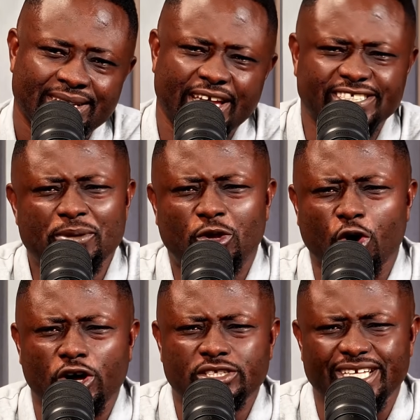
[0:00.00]
Is it
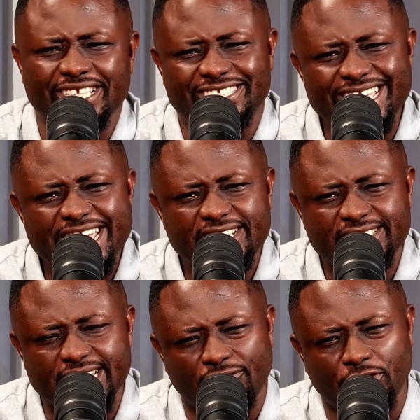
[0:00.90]
because it's
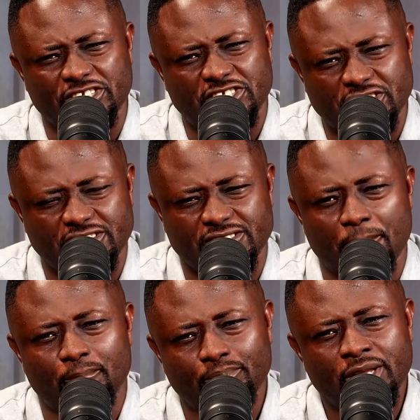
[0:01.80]
easier for the
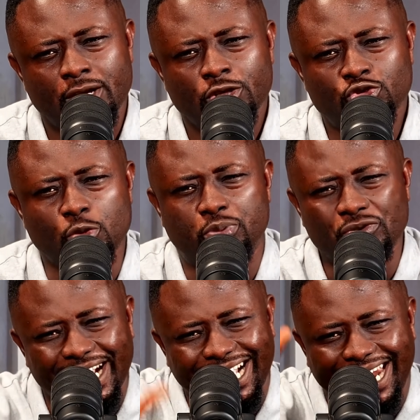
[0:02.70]
system to
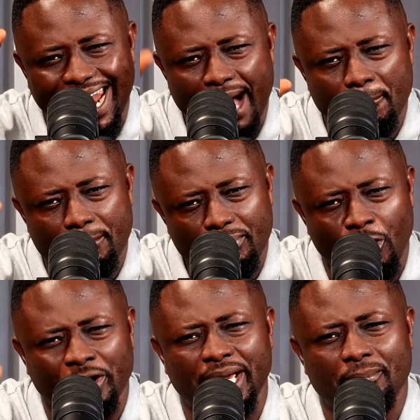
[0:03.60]
put the clamp
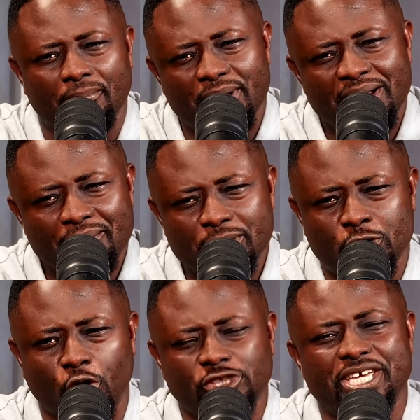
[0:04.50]
on him
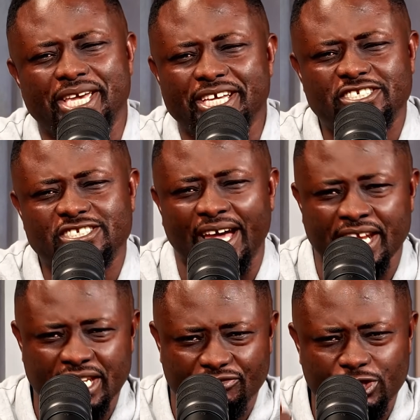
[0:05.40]
because he is an
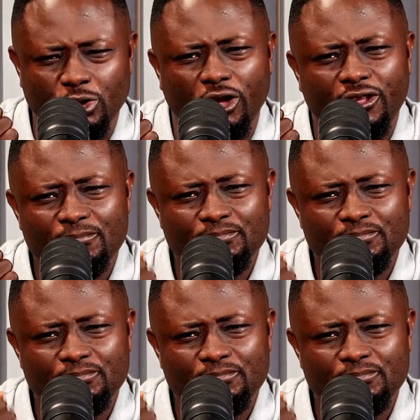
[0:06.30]
individual?